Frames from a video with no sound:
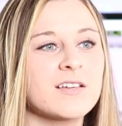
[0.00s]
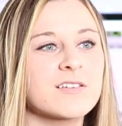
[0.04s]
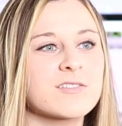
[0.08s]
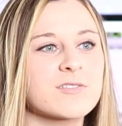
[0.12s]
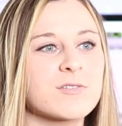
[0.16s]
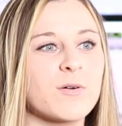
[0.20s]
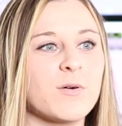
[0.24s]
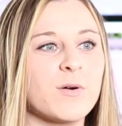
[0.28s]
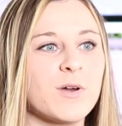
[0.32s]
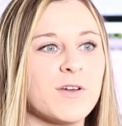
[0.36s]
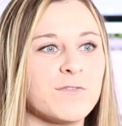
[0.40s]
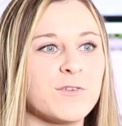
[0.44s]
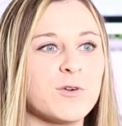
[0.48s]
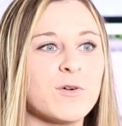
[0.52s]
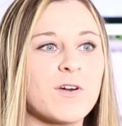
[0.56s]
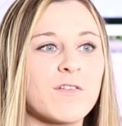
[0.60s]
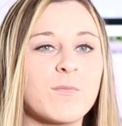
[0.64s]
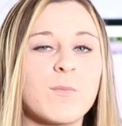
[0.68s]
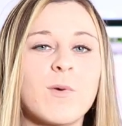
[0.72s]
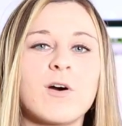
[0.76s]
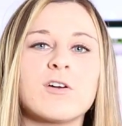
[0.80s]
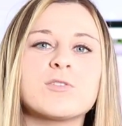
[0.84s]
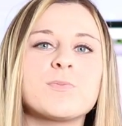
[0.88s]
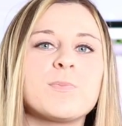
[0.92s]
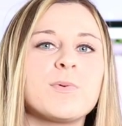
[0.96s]
So if you
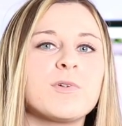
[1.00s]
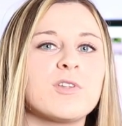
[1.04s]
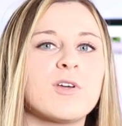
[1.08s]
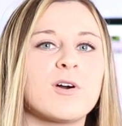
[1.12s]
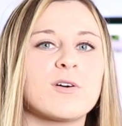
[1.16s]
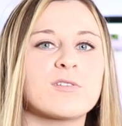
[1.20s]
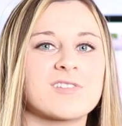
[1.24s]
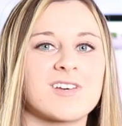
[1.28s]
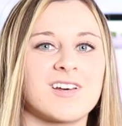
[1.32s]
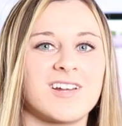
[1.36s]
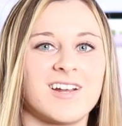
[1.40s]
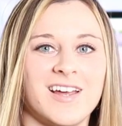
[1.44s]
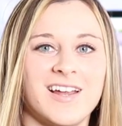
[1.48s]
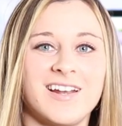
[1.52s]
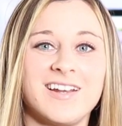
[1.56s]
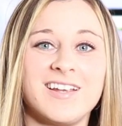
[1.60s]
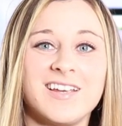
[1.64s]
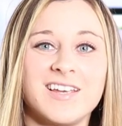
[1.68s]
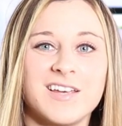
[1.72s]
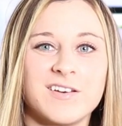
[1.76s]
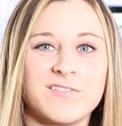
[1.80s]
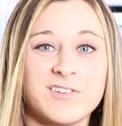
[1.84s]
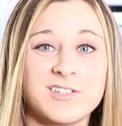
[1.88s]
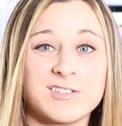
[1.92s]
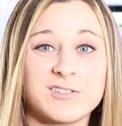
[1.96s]
have multiple notes on
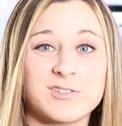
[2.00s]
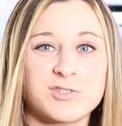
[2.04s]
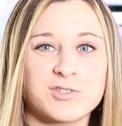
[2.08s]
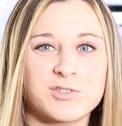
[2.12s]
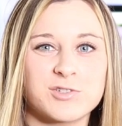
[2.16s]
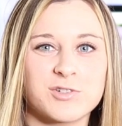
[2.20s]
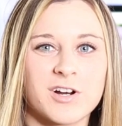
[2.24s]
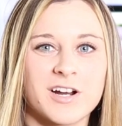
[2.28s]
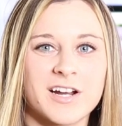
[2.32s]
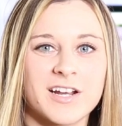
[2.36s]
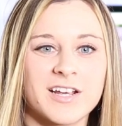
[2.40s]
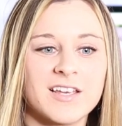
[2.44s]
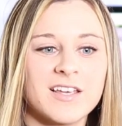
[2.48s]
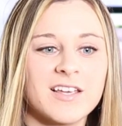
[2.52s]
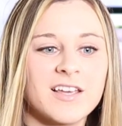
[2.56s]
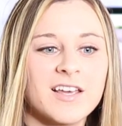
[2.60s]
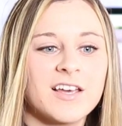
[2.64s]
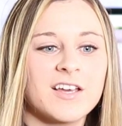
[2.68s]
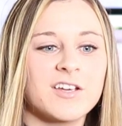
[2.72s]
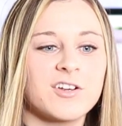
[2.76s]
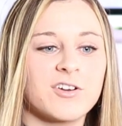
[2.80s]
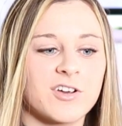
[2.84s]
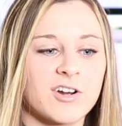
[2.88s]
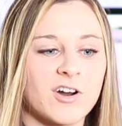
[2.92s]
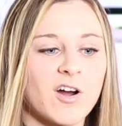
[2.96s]
any given string,
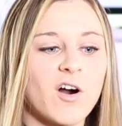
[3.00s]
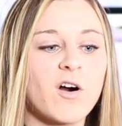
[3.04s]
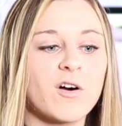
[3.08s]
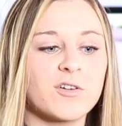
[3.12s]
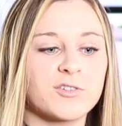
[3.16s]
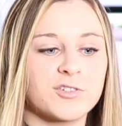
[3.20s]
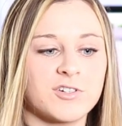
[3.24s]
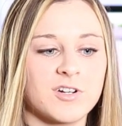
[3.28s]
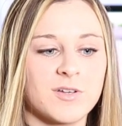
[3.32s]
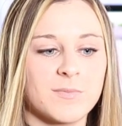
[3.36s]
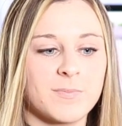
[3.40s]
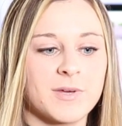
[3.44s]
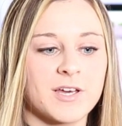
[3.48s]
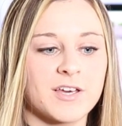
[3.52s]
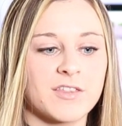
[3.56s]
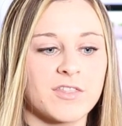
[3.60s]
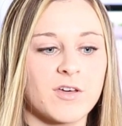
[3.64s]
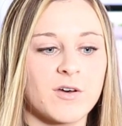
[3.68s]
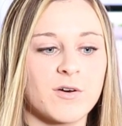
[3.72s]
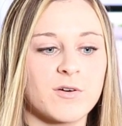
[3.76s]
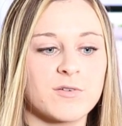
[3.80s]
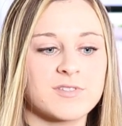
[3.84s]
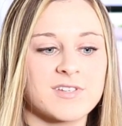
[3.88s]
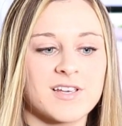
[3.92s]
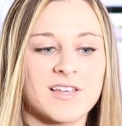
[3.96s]
you're going to alternate pick
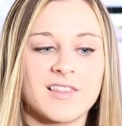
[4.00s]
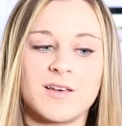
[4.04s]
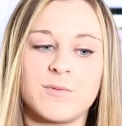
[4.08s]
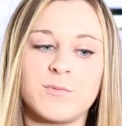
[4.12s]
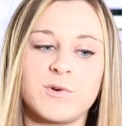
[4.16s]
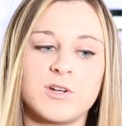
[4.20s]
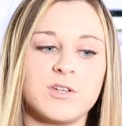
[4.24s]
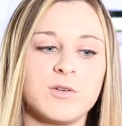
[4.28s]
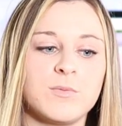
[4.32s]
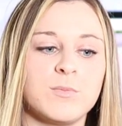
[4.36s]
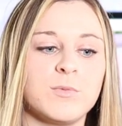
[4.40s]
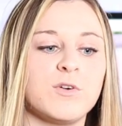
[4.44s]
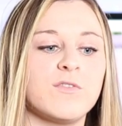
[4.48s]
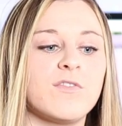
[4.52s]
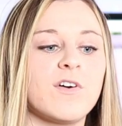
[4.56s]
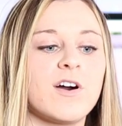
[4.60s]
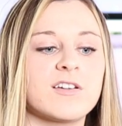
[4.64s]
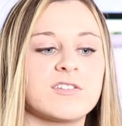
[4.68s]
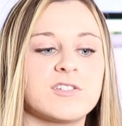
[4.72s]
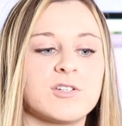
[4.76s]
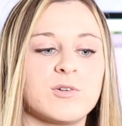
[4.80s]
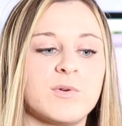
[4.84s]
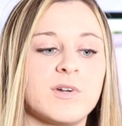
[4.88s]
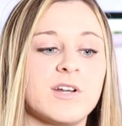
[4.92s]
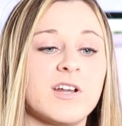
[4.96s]
those, and then when you move
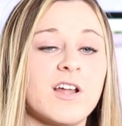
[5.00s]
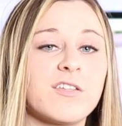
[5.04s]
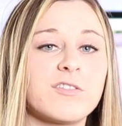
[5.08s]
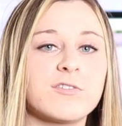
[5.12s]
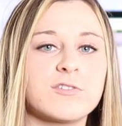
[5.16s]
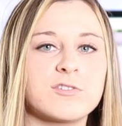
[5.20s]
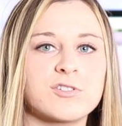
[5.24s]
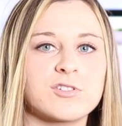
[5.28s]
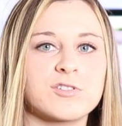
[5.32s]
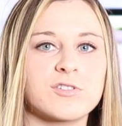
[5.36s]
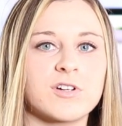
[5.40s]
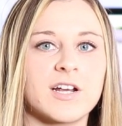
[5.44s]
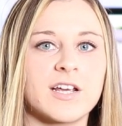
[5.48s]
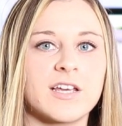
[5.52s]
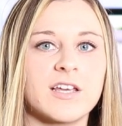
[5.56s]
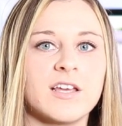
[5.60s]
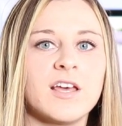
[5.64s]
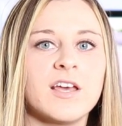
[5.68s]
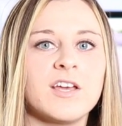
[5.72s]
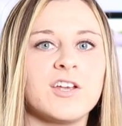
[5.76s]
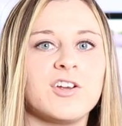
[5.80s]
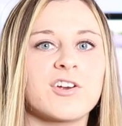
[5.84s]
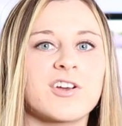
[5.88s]
on to another string,